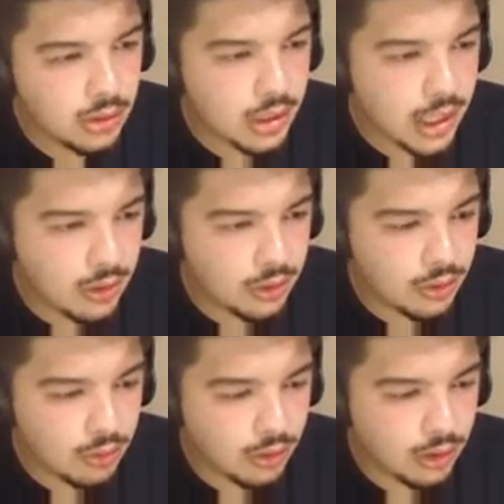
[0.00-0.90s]
Aaron
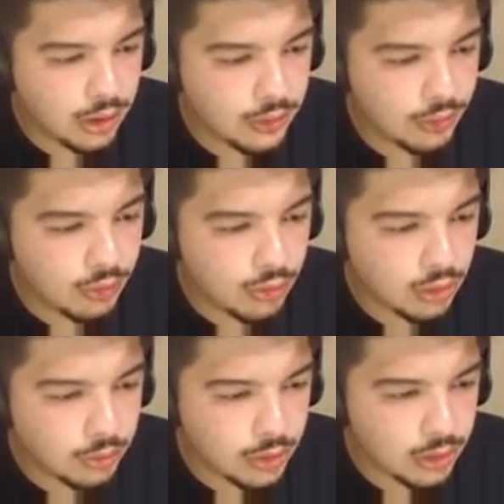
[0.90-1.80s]
Nola,
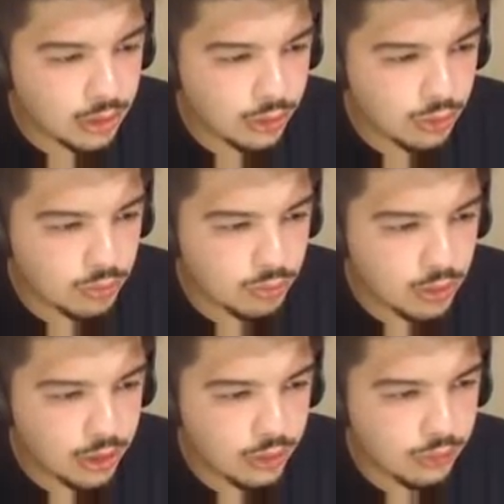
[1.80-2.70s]
where are you? Where
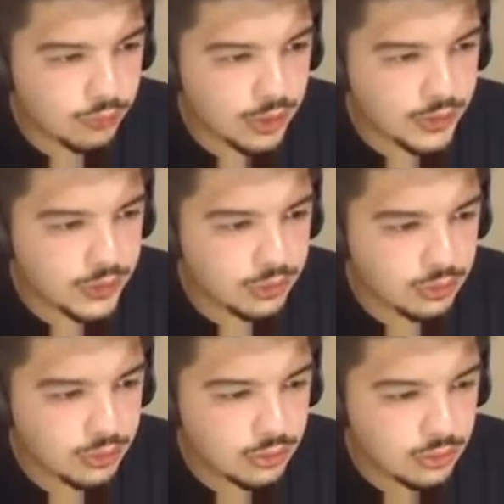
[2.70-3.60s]
are you, friend?
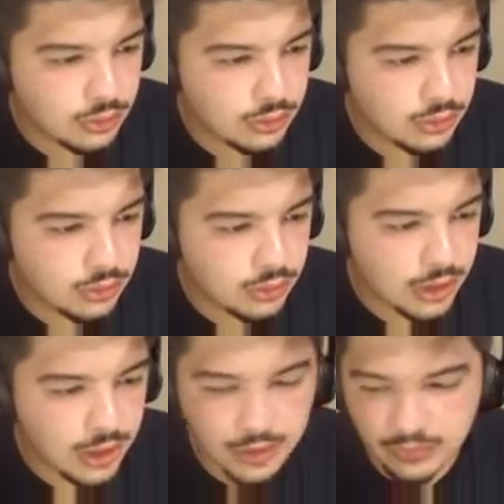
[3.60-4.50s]

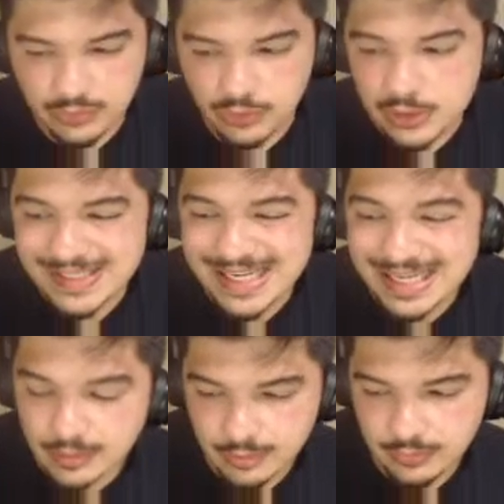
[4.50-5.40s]
There he is, 13th.
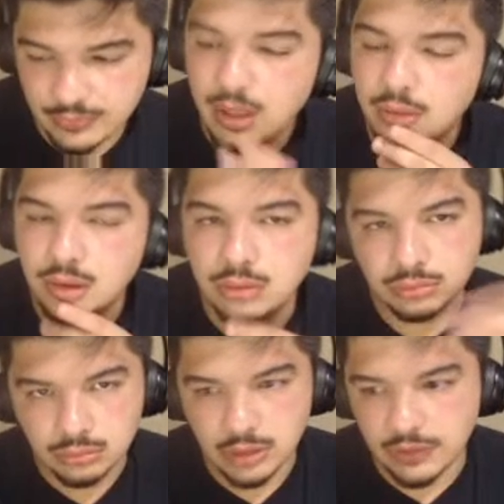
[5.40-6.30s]
So,
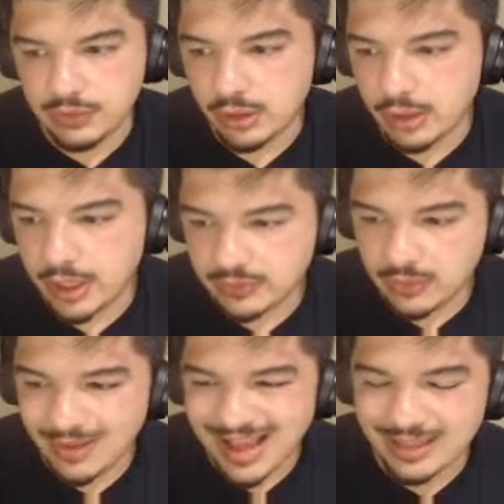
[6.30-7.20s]
his CRA, still
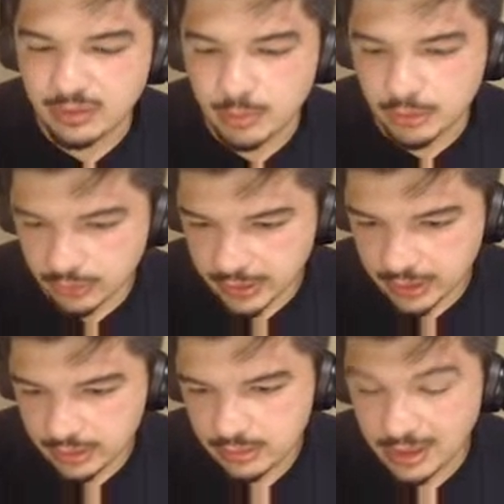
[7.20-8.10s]
highest among the
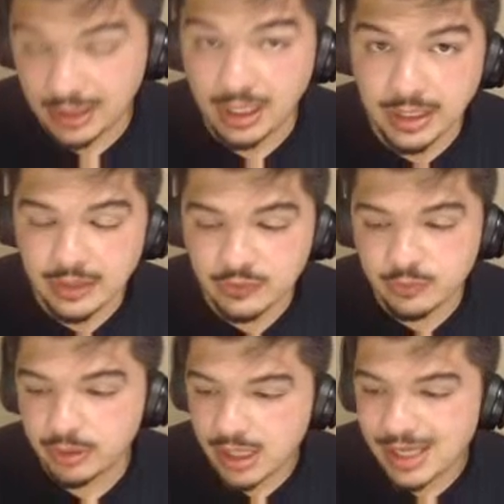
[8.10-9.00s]
league. Not highest,
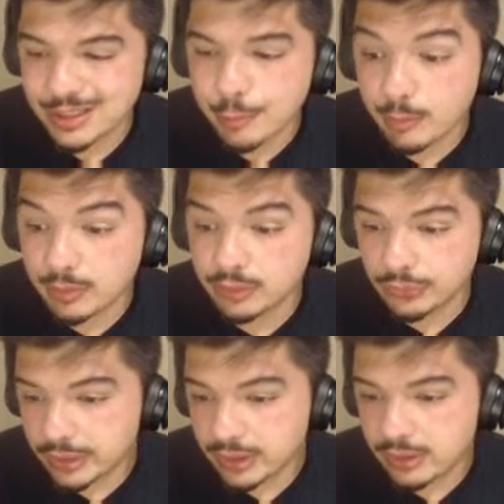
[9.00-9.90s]
but high up among the
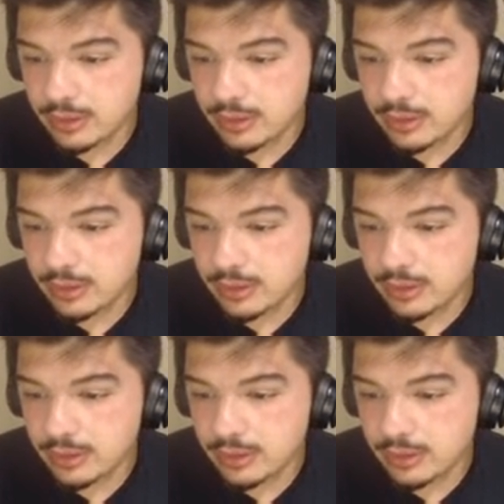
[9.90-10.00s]
league.